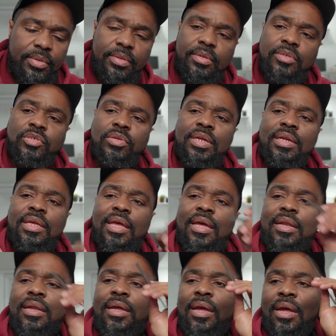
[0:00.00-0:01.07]
So then
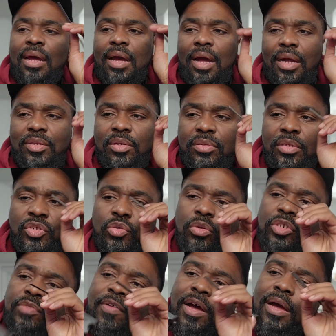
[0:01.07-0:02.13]
again, I took the
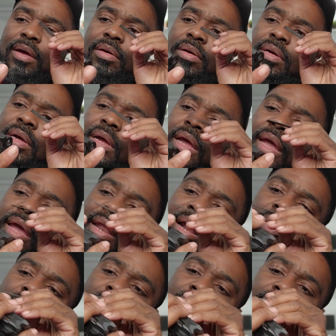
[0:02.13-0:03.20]
jeweler's file and I
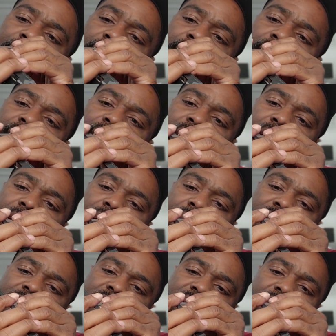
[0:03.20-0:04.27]
went in
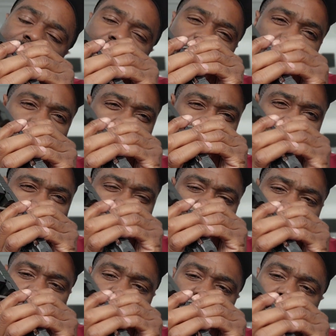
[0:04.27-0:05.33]
and just went
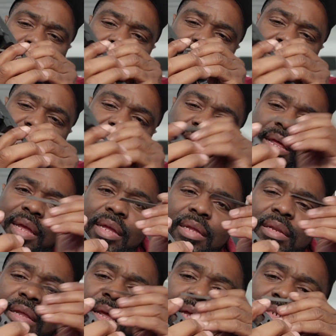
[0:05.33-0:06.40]
in there nice and
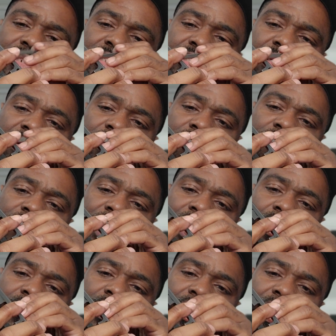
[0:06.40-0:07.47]
light and just
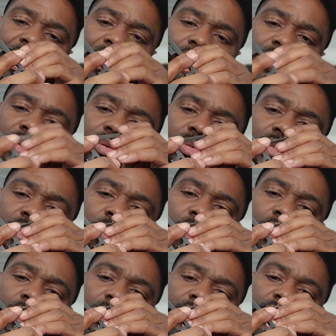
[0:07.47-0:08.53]
rounded out those
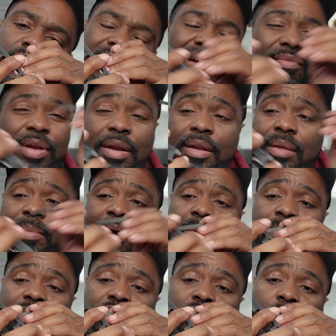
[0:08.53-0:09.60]
corners, or not rounded them out,
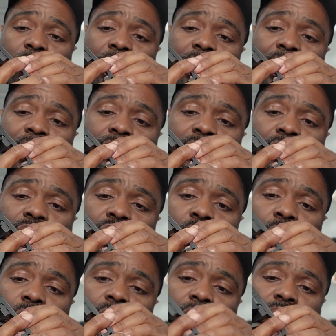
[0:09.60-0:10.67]
but squared out those
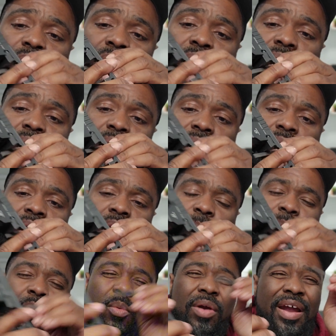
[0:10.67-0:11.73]
corners to the
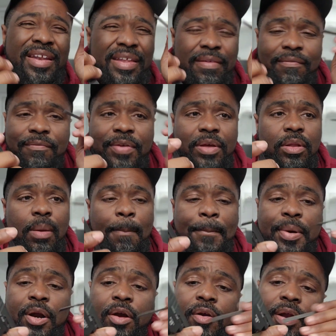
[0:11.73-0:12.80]
point where I didn't feel a
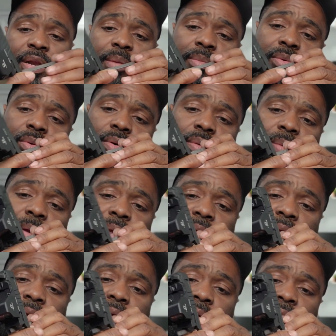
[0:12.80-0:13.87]
burr anymore.
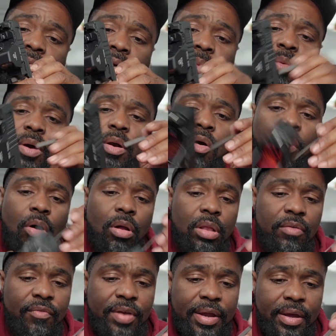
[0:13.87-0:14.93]
And I went all
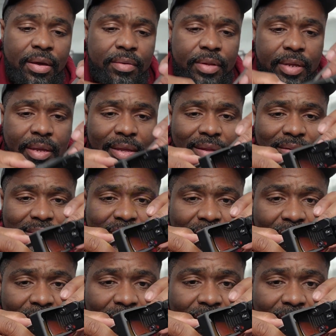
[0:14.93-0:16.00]
around the
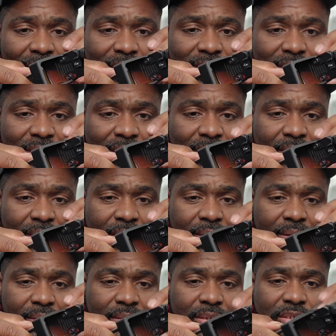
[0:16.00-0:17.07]
insides
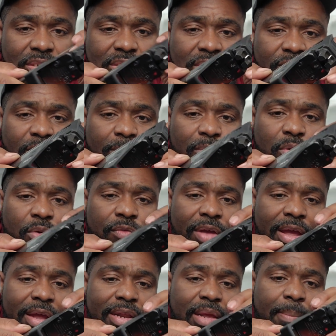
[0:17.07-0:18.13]
to just remove
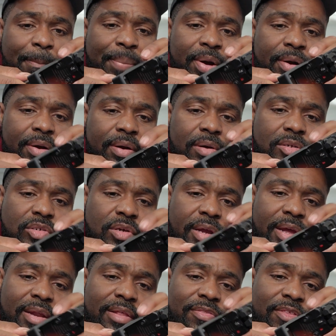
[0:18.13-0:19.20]
any burrs or
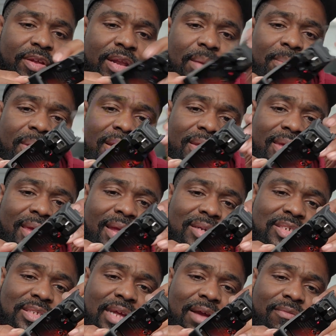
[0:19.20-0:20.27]
anything that might
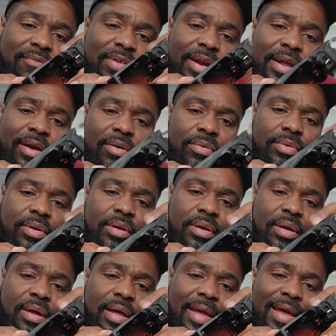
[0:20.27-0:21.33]
catch that round
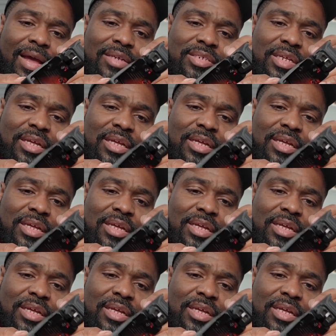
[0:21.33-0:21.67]
as it